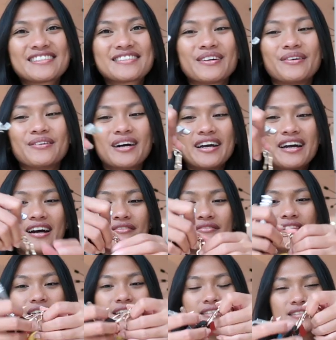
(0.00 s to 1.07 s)
So I have
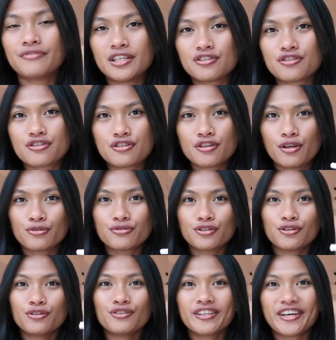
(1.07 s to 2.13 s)
this Peach
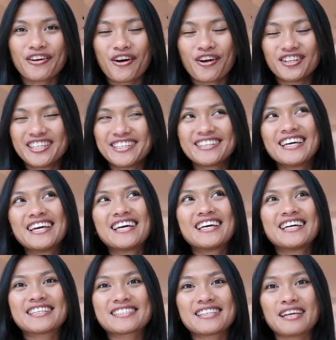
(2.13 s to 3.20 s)
Sloto, they call it.
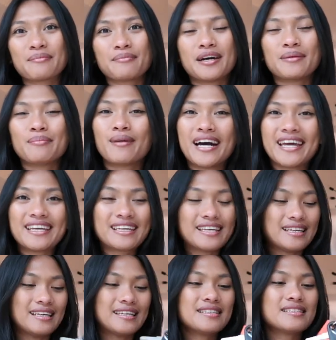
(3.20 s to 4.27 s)
It's like my bike
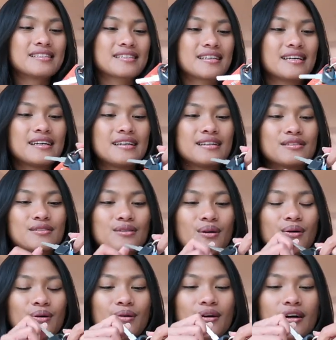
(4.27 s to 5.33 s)
keys.
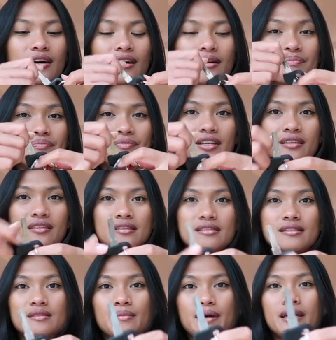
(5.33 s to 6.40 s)
So yeah, this
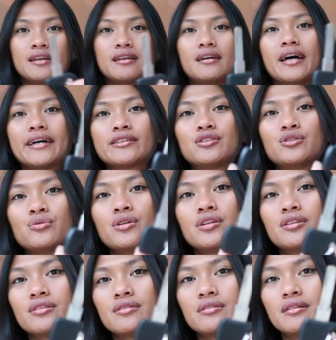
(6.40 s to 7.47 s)
is my
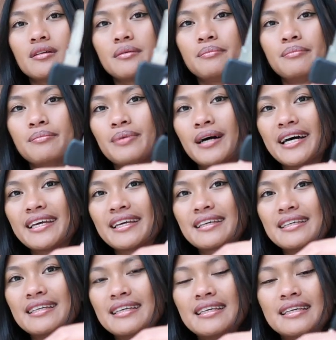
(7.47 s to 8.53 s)
actual
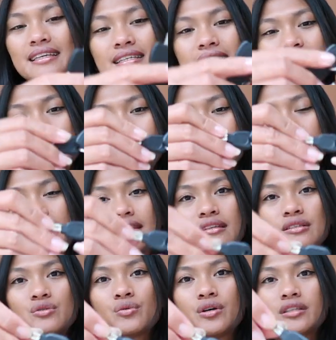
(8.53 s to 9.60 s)
bike keys, and
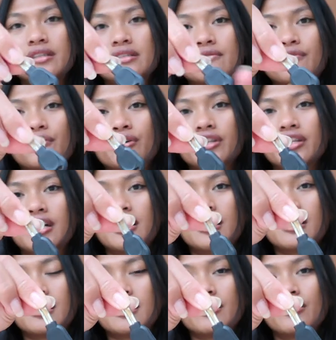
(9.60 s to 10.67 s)
this one is for
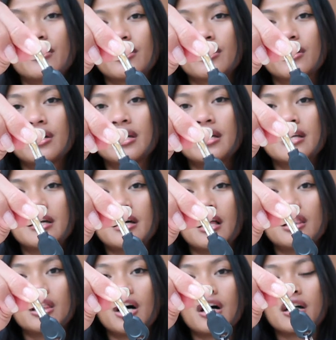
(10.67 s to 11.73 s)
the other
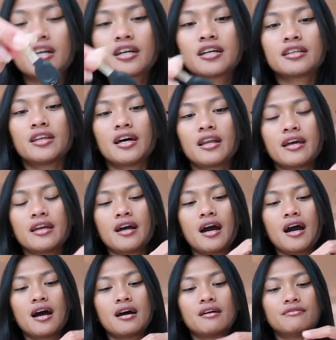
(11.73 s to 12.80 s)
lock that I
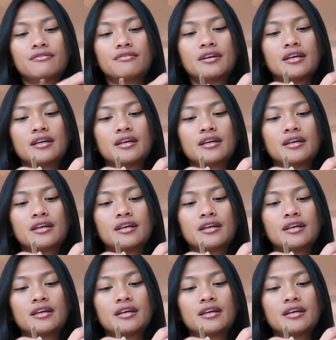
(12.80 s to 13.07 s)
have.